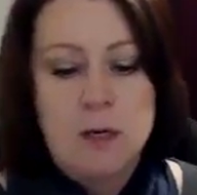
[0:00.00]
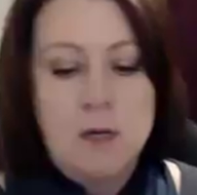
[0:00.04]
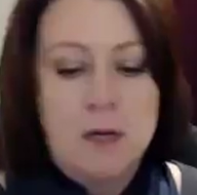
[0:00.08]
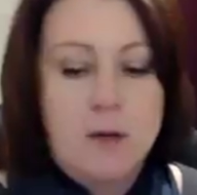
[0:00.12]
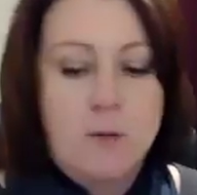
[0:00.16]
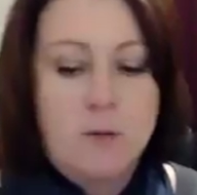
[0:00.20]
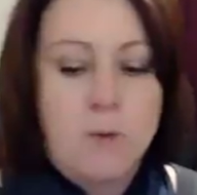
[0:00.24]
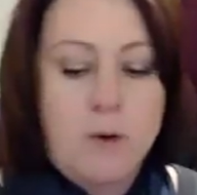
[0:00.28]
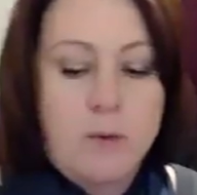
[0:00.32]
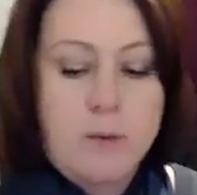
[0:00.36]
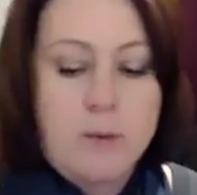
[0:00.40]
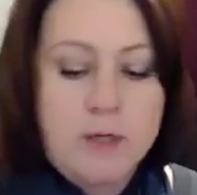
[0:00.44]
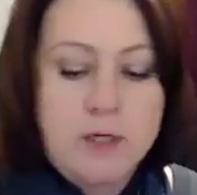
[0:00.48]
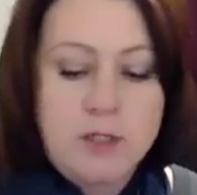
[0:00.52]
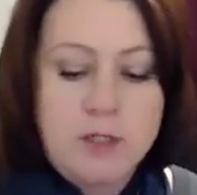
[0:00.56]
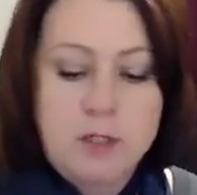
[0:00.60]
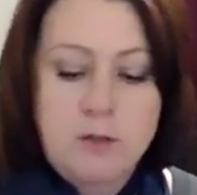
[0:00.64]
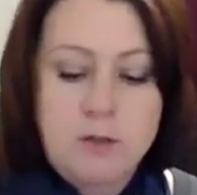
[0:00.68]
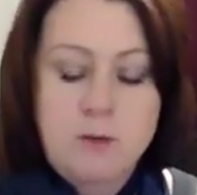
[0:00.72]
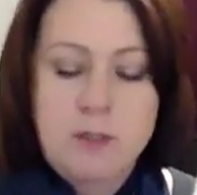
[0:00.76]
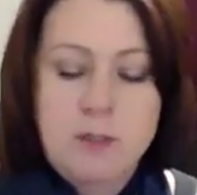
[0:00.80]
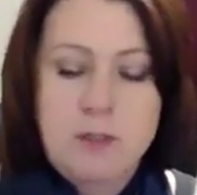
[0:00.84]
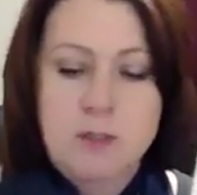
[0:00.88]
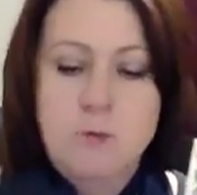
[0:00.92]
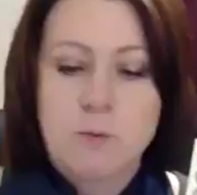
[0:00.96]
What we
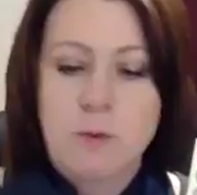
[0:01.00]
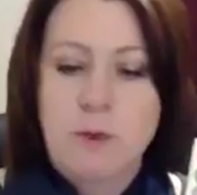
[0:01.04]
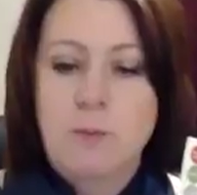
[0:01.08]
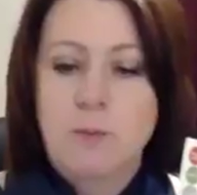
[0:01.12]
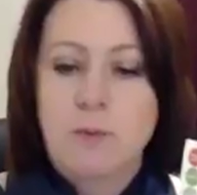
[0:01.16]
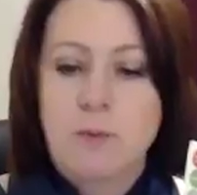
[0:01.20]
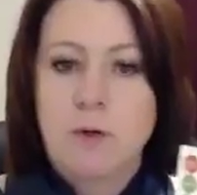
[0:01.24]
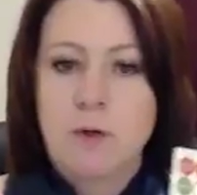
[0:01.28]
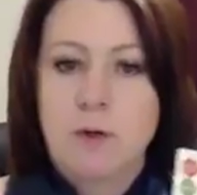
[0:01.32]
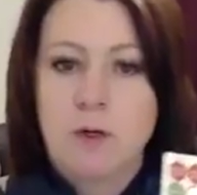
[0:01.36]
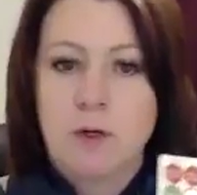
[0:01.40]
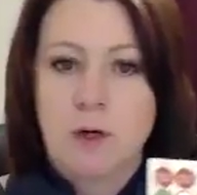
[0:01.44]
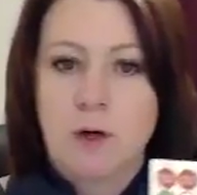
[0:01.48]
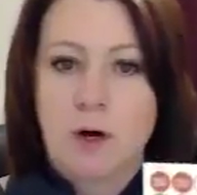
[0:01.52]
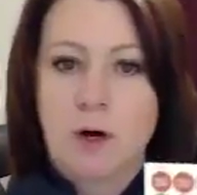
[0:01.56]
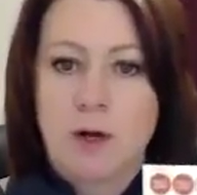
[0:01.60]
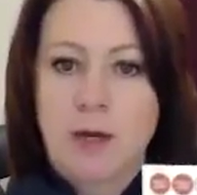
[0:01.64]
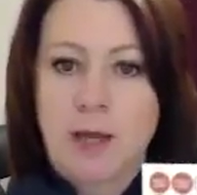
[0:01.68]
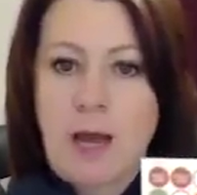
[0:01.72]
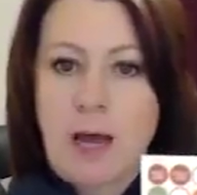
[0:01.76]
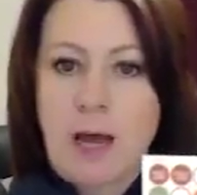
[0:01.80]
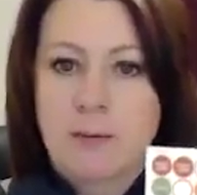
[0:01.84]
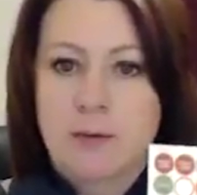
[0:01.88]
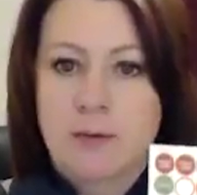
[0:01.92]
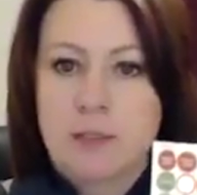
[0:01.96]
do is we put our
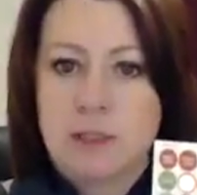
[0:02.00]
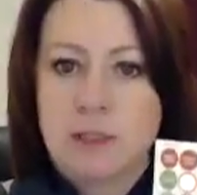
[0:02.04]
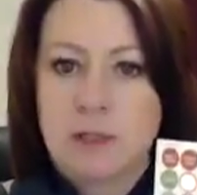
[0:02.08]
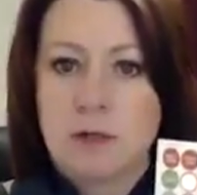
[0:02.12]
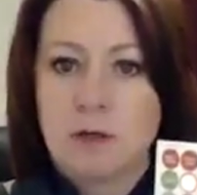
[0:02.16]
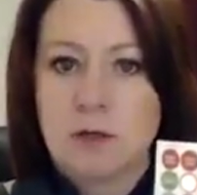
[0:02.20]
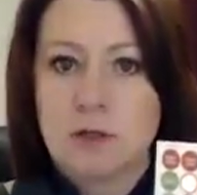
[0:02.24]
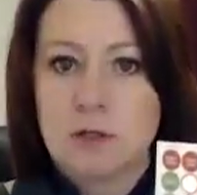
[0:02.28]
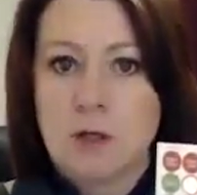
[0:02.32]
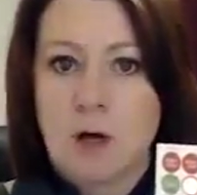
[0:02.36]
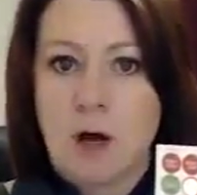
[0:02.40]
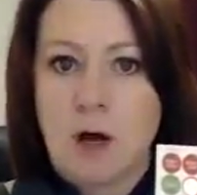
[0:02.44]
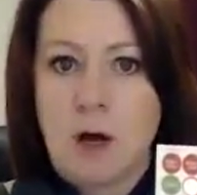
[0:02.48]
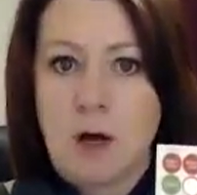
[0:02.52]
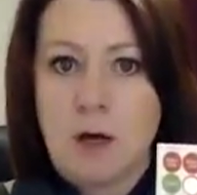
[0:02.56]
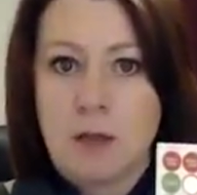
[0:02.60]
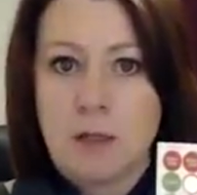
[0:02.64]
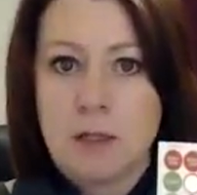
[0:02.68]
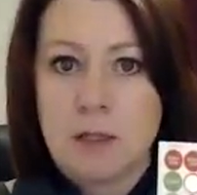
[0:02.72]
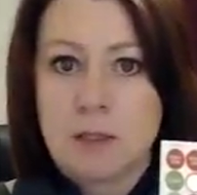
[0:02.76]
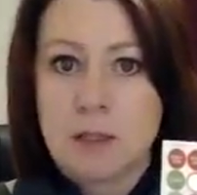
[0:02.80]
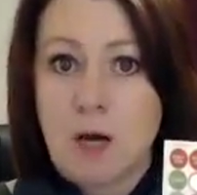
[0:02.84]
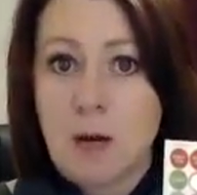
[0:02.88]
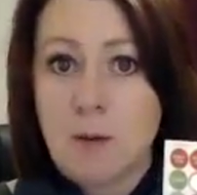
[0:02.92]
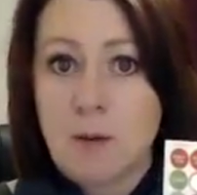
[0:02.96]
cap stickers on
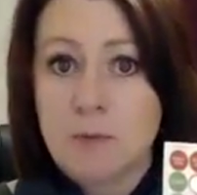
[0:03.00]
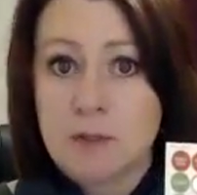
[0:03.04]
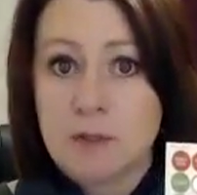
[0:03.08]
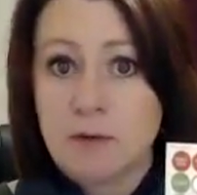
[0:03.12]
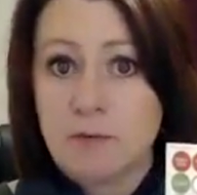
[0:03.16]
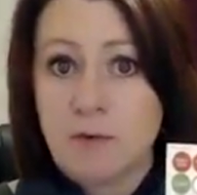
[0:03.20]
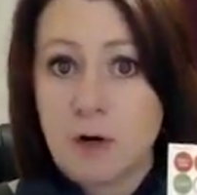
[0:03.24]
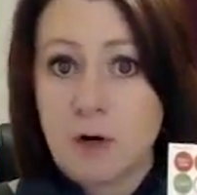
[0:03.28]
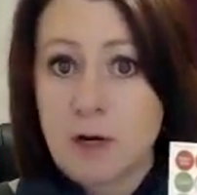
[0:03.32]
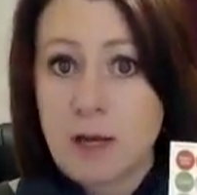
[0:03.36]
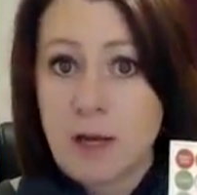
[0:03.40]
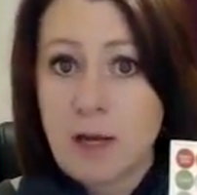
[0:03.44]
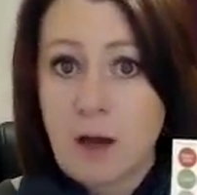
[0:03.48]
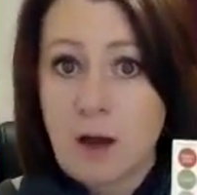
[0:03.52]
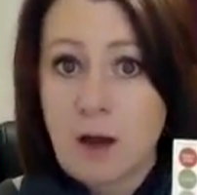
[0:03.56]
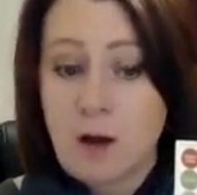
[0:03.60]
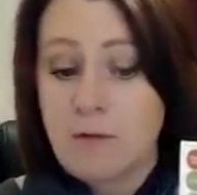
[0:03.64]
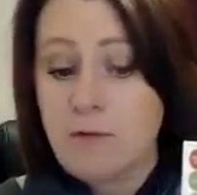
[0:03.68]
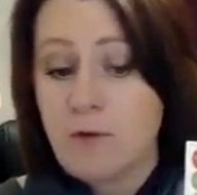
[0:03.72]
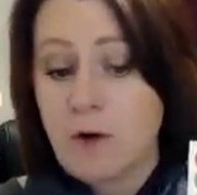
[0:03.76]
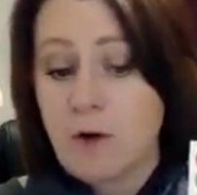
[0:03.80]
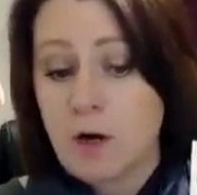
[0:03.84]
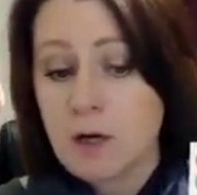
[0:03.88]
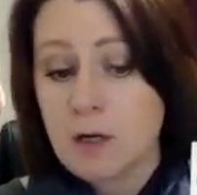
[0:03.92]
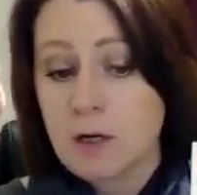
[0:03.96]
the tops of
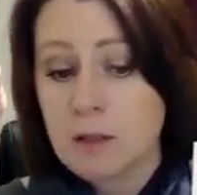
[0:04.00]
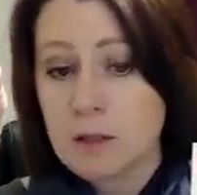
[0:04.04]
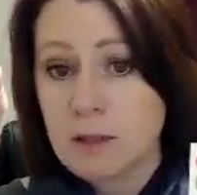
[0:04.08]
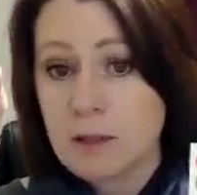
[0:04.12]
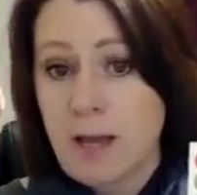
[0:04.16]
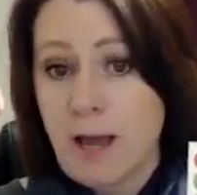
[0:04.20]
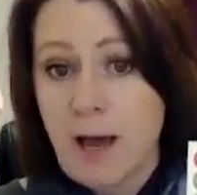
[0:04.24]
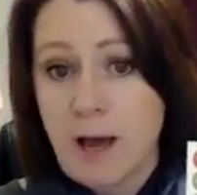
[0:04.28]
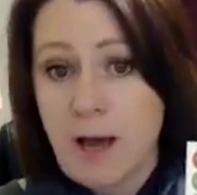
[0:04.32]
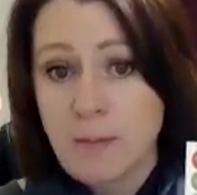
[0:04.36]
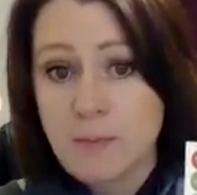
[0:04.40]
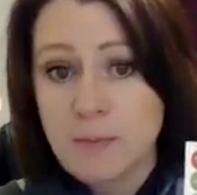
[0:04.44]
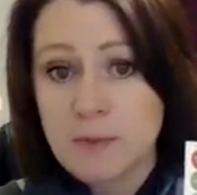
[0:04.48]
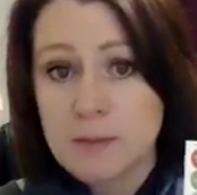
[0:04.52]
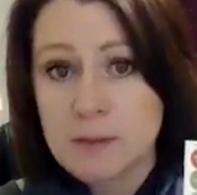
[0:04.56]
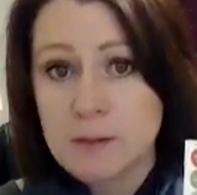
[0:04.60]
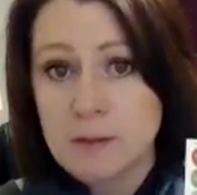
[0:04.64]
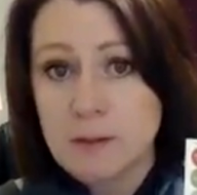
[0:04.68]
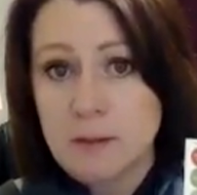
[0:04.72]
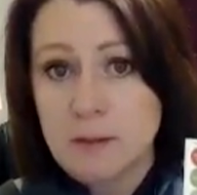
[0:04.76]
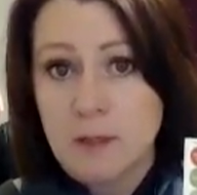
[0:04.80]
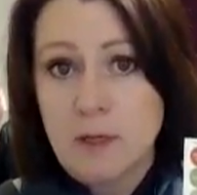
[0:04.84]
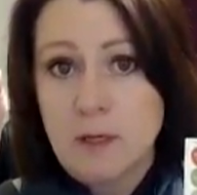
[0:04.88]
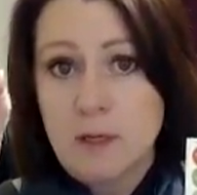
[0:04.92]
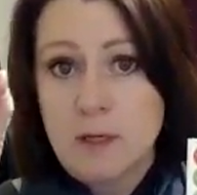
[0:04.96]
our caps
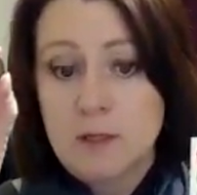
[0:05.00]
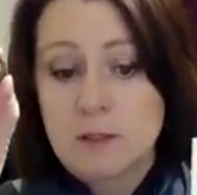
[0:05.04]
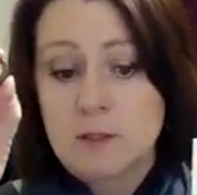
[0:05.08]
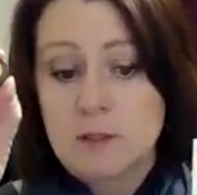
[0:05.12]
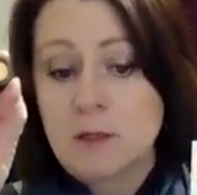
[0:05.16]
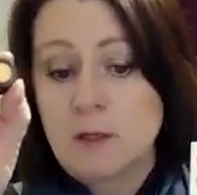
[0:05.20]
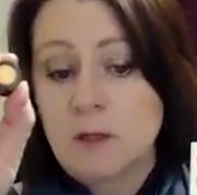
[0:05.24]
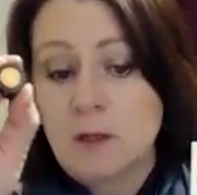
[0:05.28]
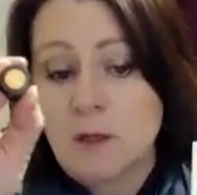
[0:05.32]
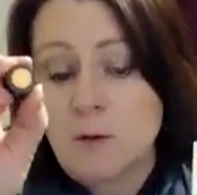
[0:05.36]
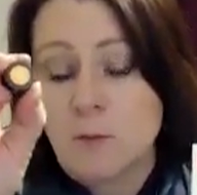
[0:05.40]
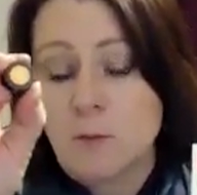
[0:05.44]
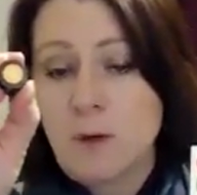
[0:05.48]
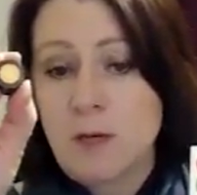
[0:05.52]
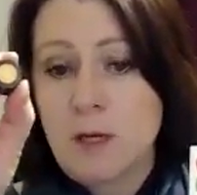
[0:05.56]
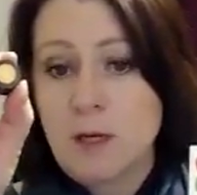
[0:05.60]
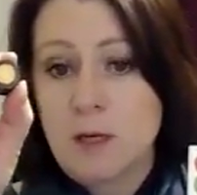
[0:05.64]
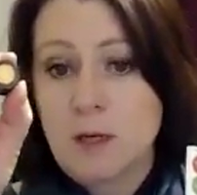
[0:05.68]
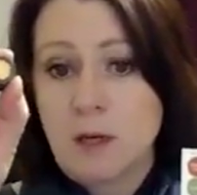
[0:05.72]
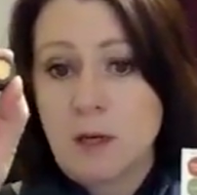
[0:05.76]
so that we can